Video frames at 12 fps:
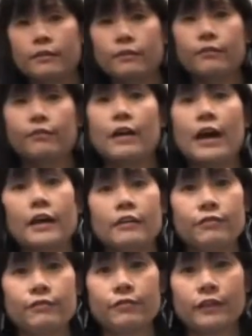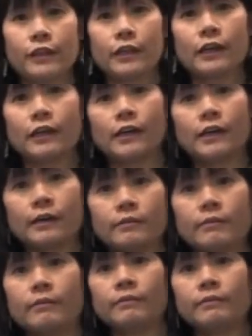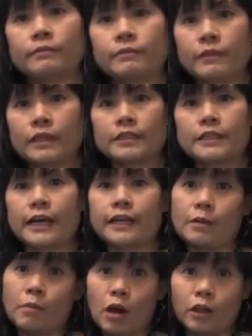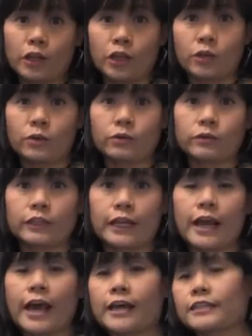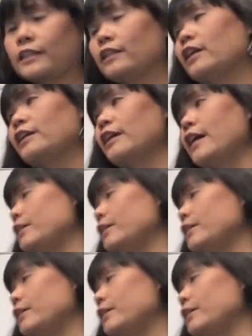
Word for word: a five uh, side molecule that has a lot